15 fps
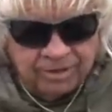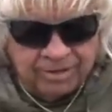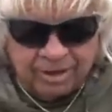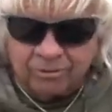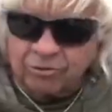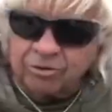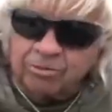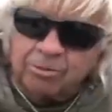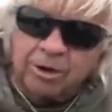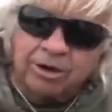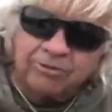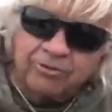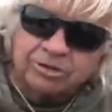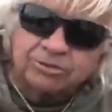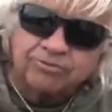that were the
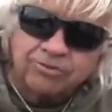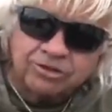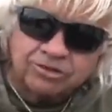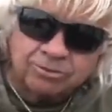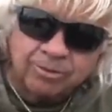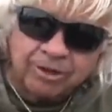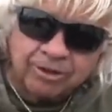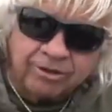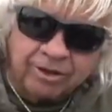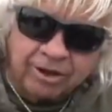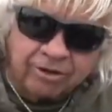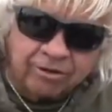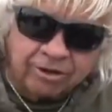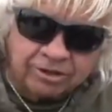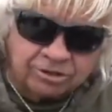very best fishermen in the
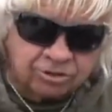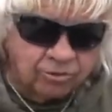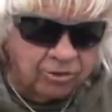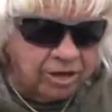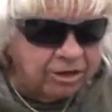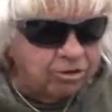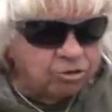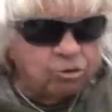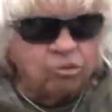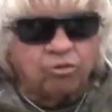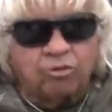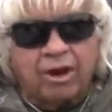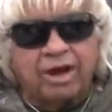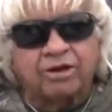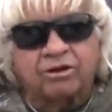area. So they knew
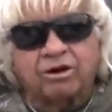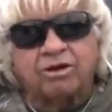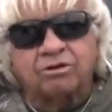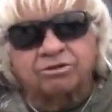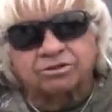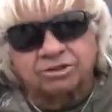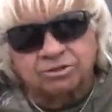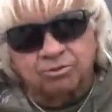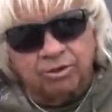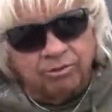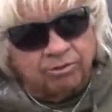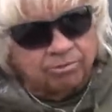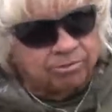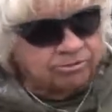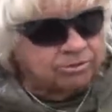the right colors, and we
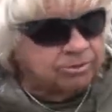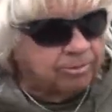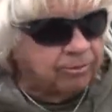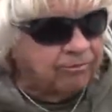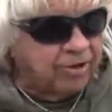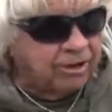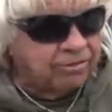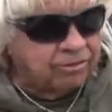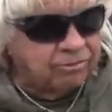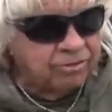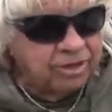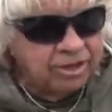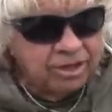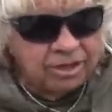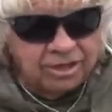would provide the
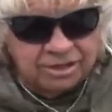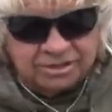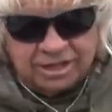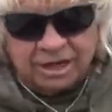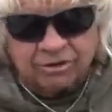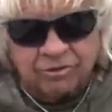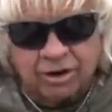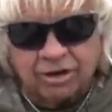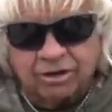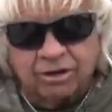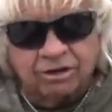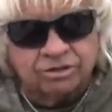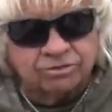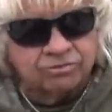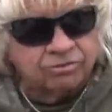exact right
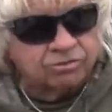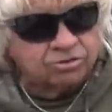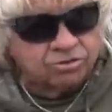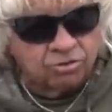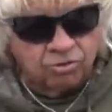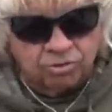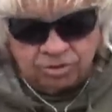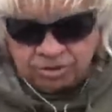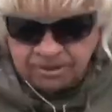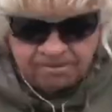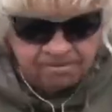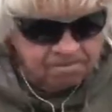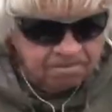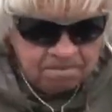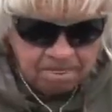colors for those stores.
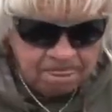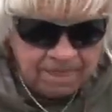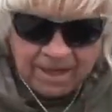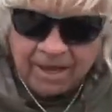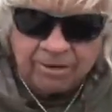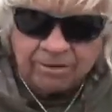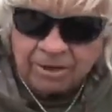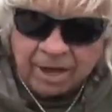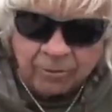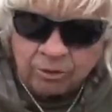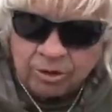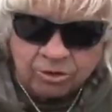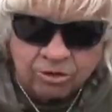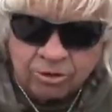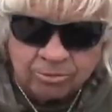And
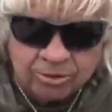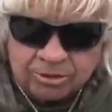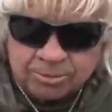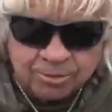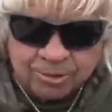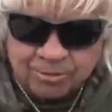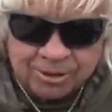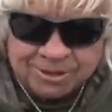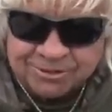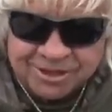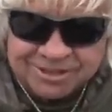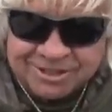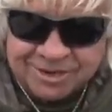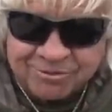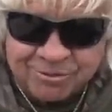we couldn't build spinnerbaits
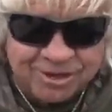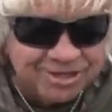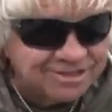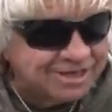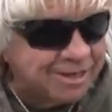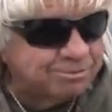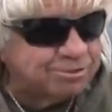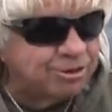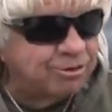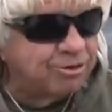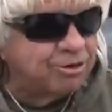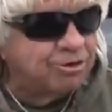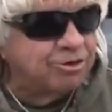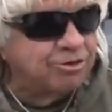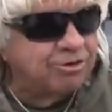fast enough. We just
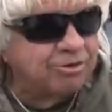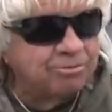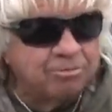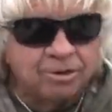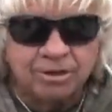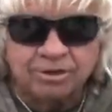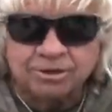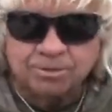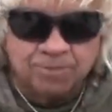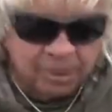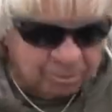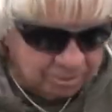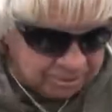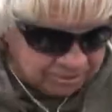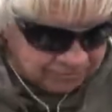absolutely couldn't build
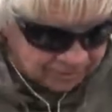spinnerbaits